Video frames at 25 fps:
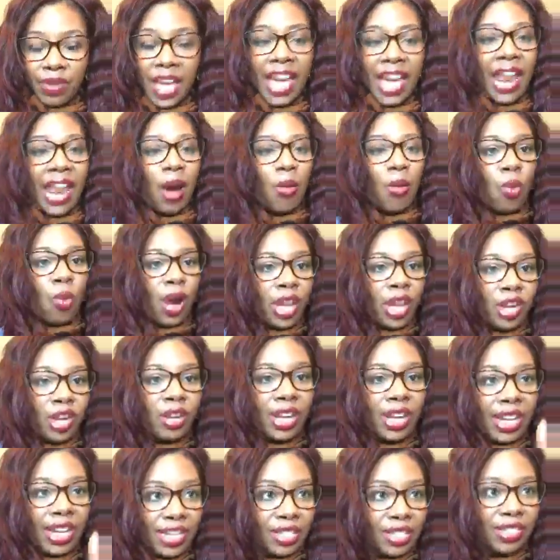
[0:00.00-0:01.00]
And I want you
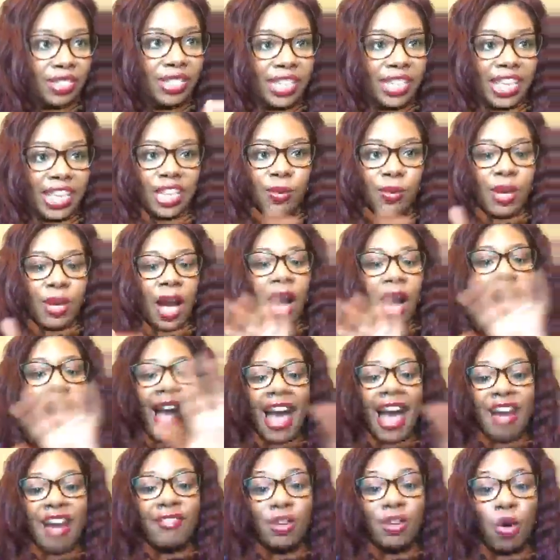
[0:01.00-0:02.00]
to understand that we all
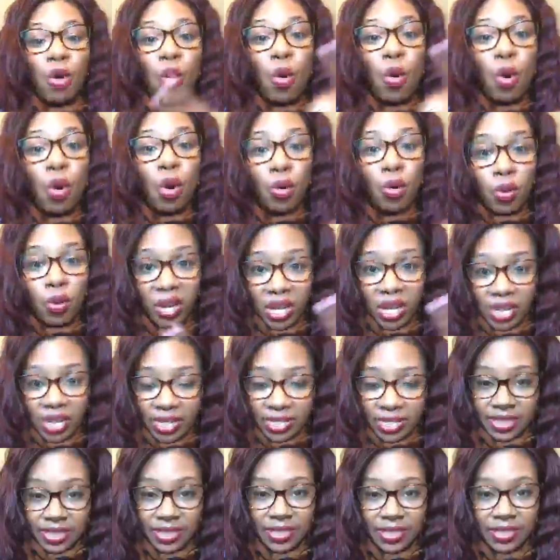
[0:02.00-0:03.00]
have an
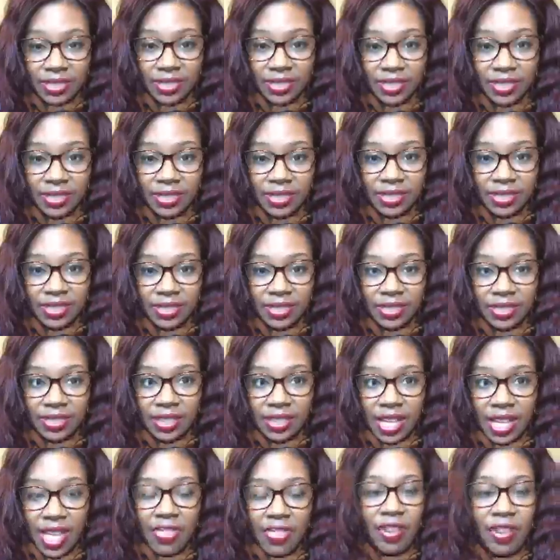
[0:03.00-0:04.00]
aura.
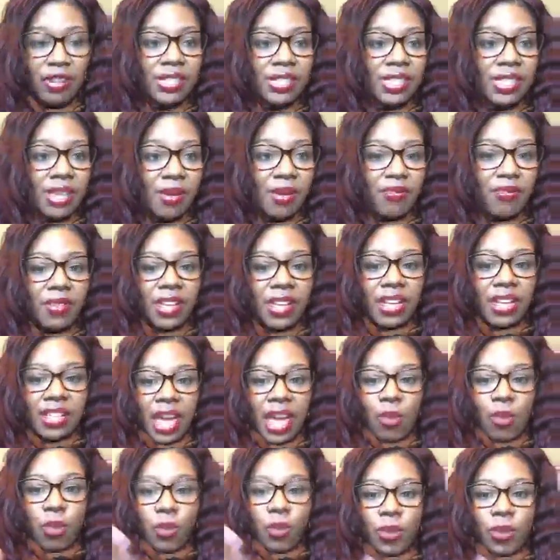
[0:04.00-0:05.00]
There's something
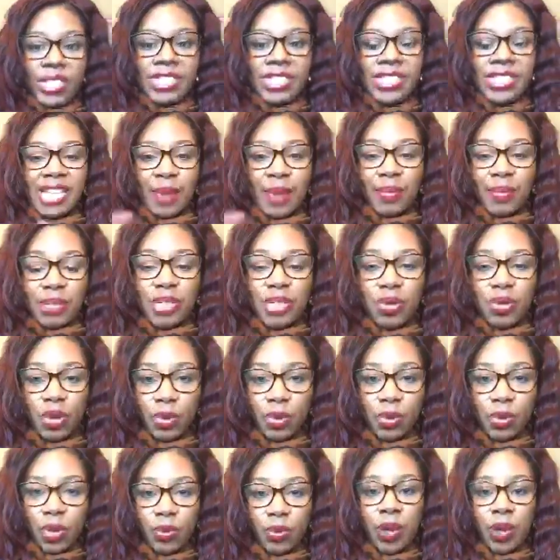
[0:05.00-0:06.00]
that when we step into a
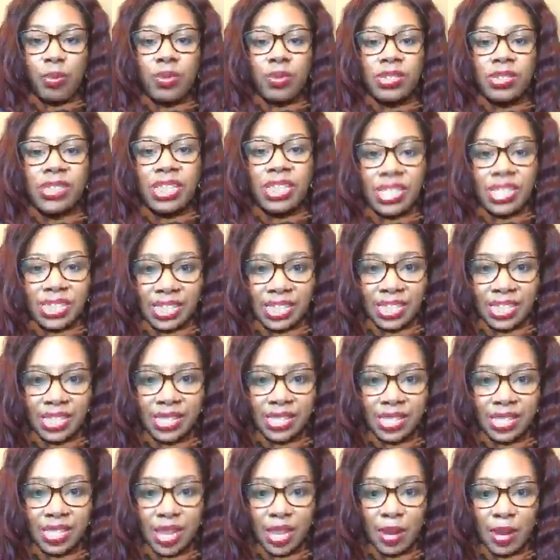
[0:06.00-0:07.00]
room, it precedes
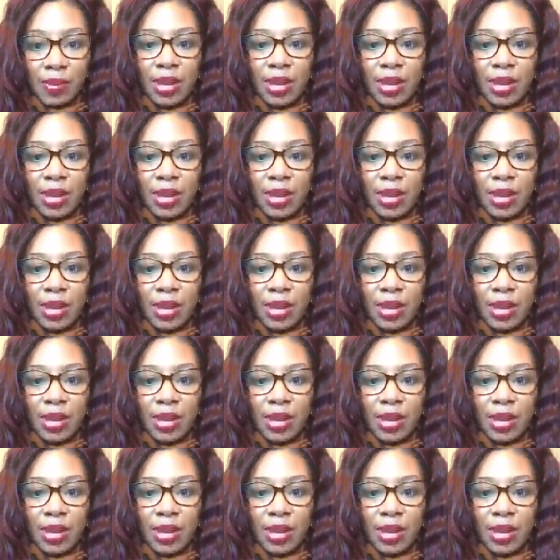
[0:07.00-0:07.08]
us.